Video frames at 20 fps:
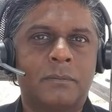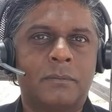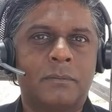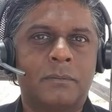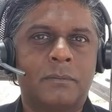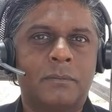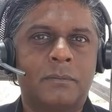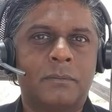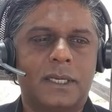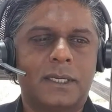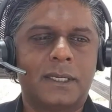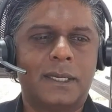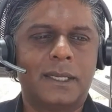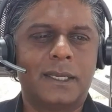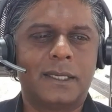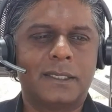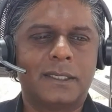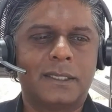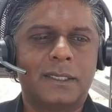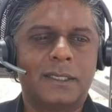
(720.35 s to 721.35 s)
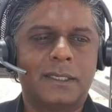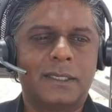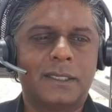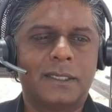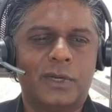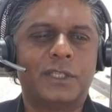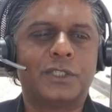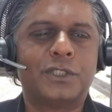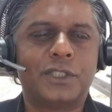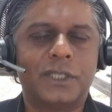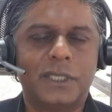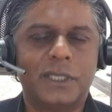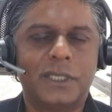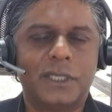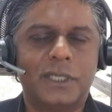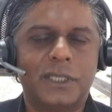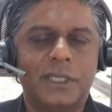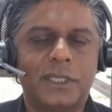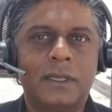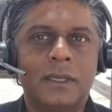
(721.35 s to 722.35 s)
potentially like an Excel spreadsheet,
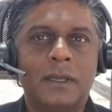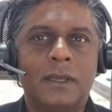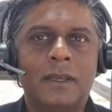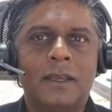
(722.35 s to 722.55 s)
right?